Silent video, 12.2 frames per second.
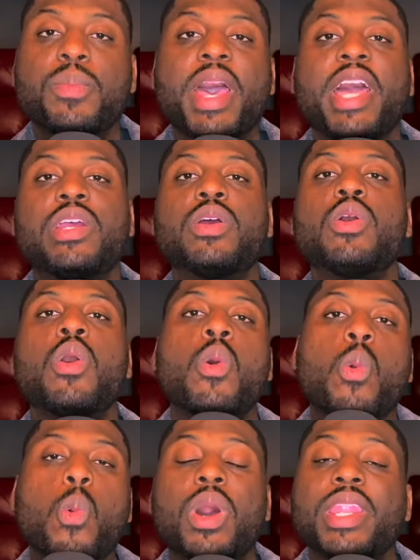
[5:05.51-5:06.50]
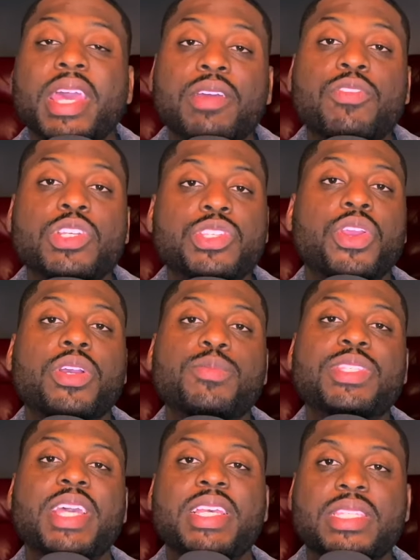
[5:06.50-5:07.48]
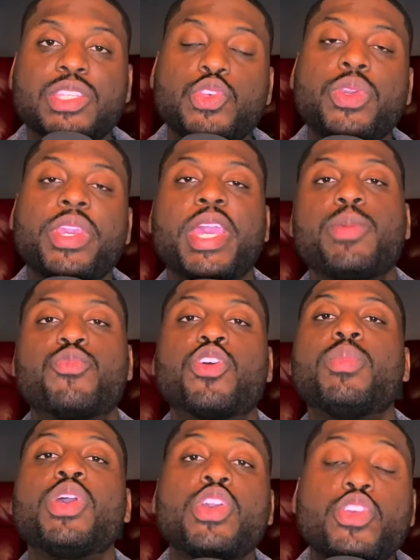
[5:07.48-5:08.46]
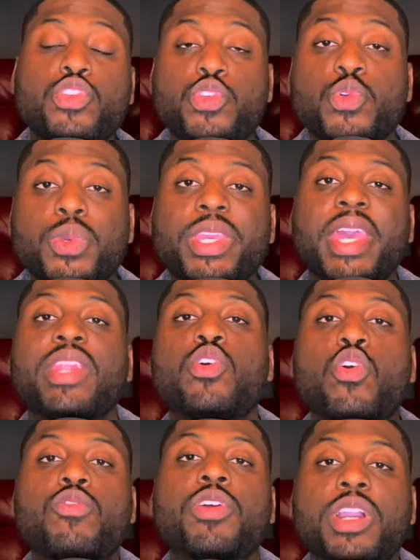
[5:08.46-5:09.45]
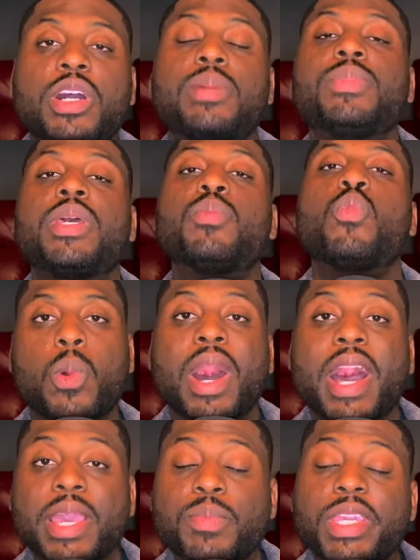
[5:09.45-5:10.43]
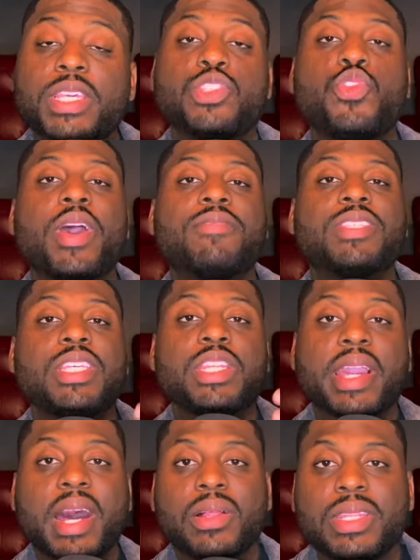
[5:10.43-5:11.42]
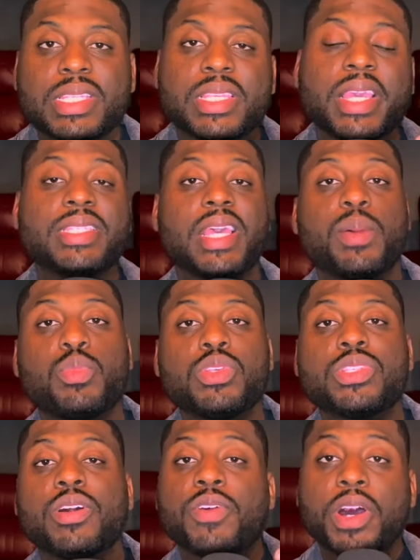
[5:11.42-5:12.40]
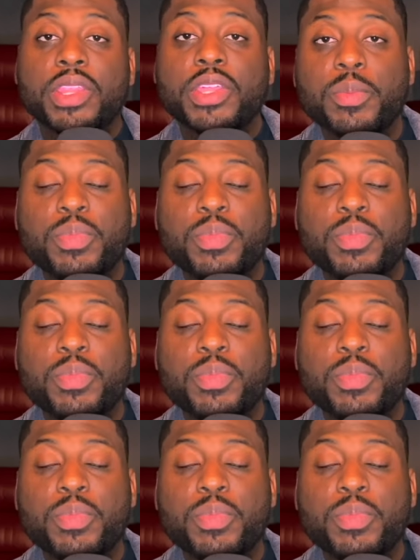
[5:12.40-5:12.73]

matter whatever circumstances you came from, you can overcome them. Why? Because you have seen countless examples of other